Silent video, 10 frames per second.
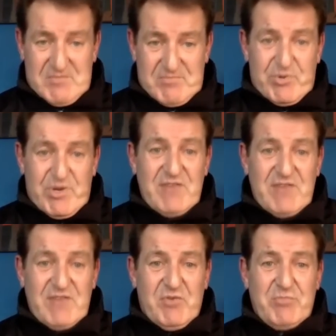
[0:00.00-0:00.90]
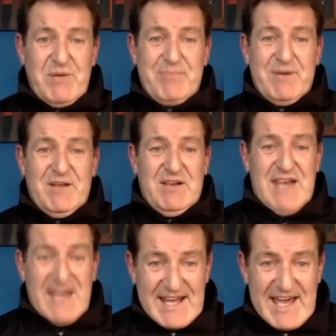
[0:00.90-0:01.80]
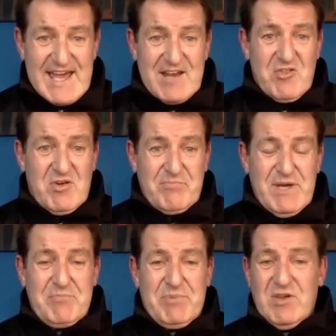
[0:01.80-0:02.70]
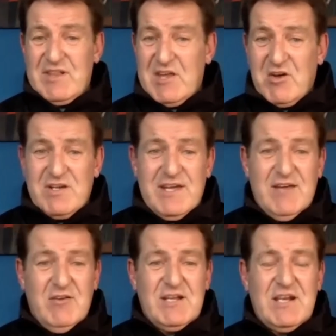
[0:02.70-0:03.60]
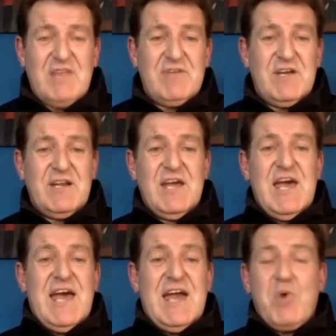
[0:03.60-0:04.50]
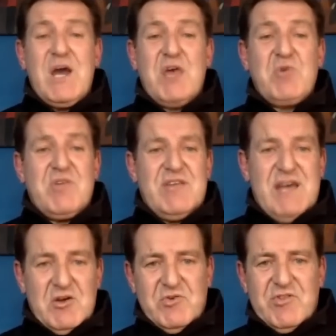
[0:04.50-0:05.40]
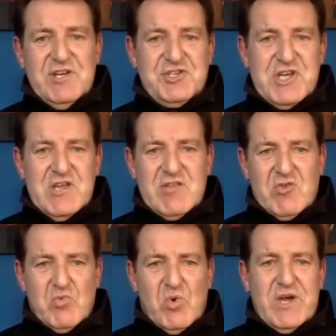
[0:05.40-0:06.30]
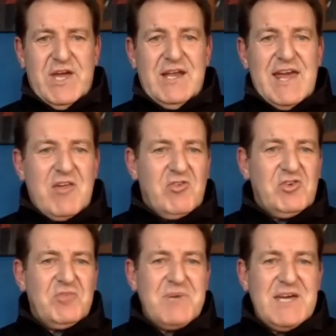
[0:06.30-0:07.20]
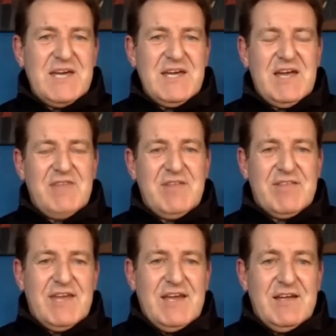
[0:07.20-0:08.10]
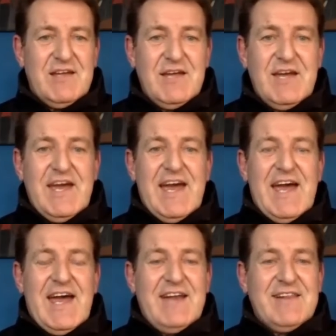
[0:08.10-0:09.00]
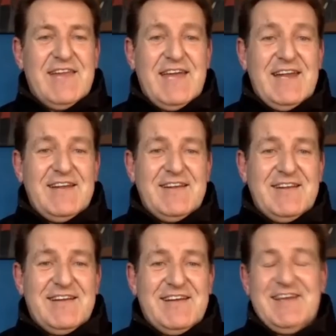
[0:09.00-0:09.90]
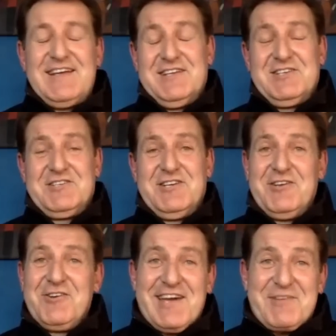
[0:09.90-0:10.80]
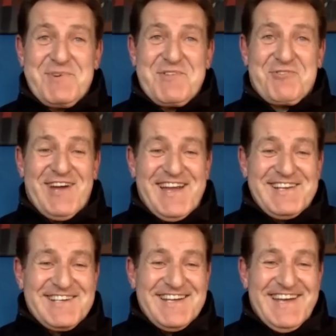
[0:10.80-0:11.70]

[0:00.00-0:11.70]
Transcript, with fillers: prayed for people, laid hands on people that got healed, delivered. And while I was there, I could see Jesus walking next to me, everything. And then she'll look at me strangely.